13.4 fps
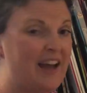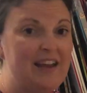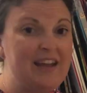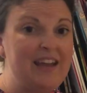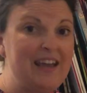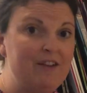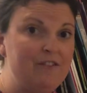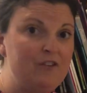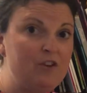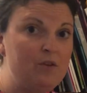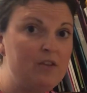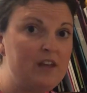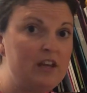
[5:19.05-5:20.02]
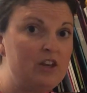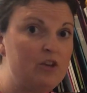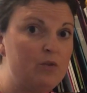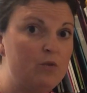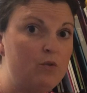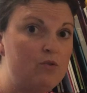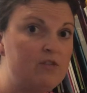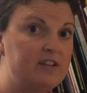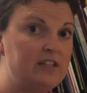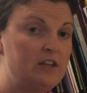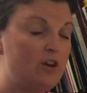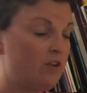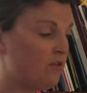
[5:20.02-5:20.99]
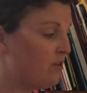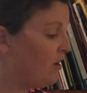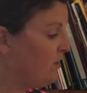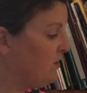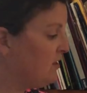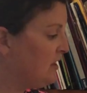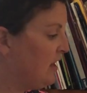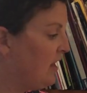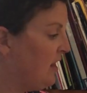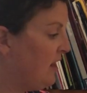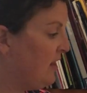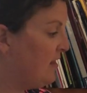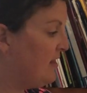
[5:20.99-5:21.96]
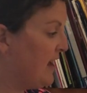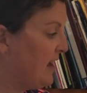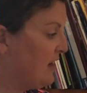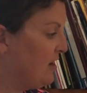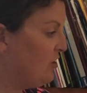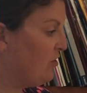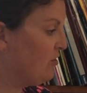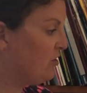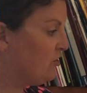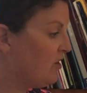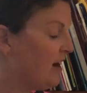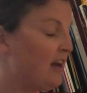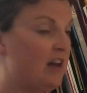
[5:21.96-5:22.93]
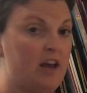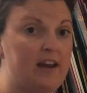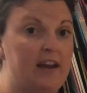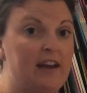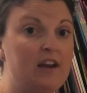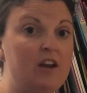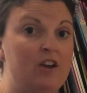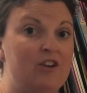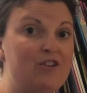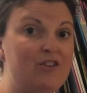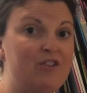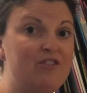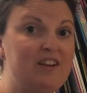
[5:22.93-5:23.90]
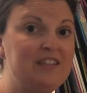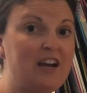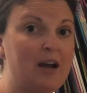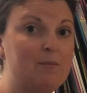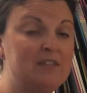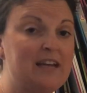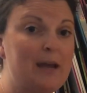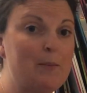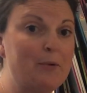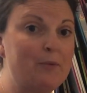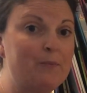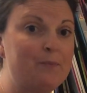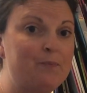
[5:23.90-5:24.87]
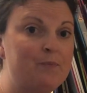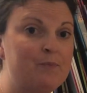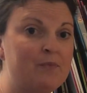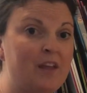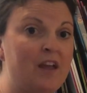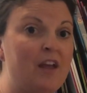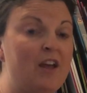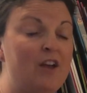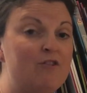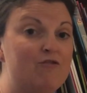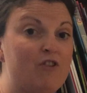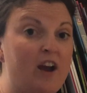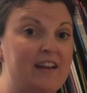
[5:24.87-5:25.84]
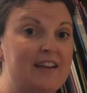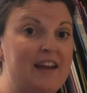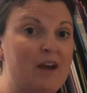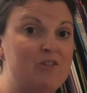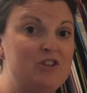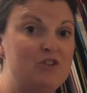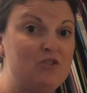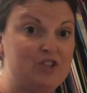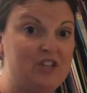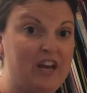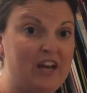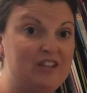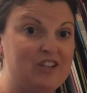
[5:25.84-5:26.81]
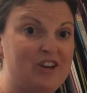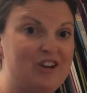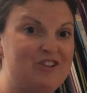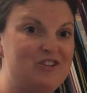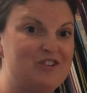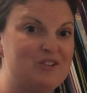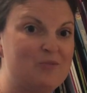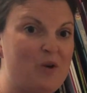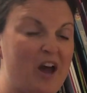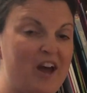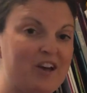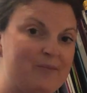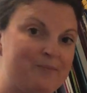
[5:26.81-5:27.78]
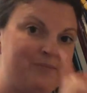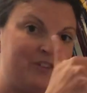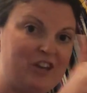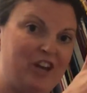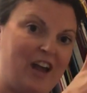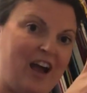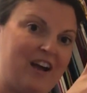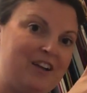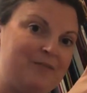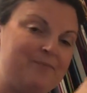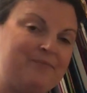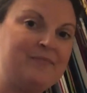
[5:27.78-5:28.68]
and if you think you already know those, then you could try learning your 3 times table. Right, now it's your turn to go and do some work. Good luck!